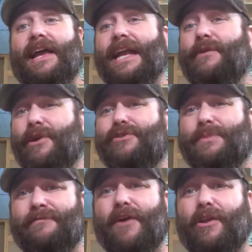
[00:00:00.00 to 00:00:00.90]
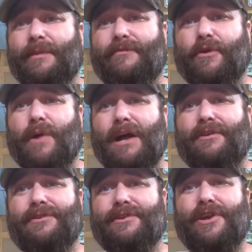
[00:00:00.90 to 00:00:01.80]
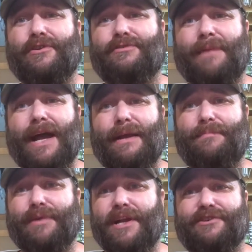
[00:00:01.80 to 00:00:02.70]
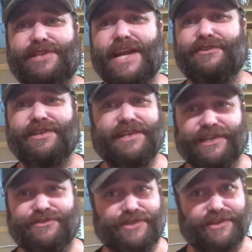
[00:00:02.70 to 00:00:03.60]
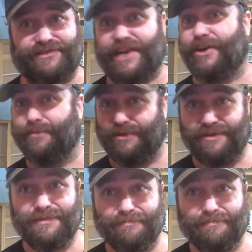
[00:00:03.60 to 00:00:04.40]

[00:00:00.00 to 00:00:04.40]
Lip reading: anyone who's been following me for a while knows my pronunciation is just terrible.